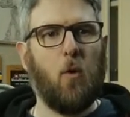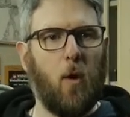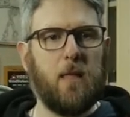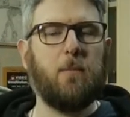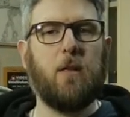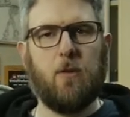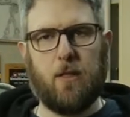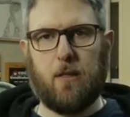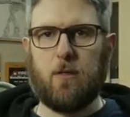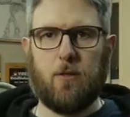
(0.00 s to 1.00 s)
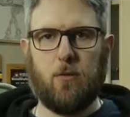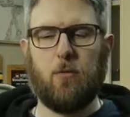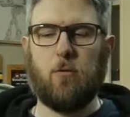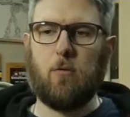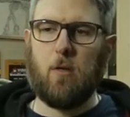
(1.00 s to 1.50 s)
going to be using this
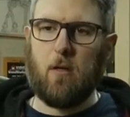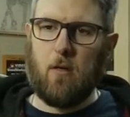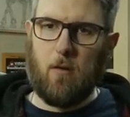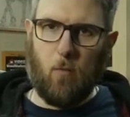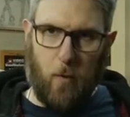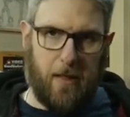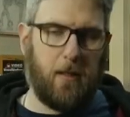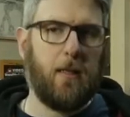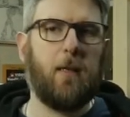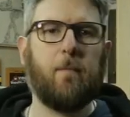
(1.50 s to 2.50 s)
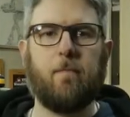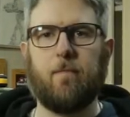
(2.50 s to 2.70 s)
tool weekly,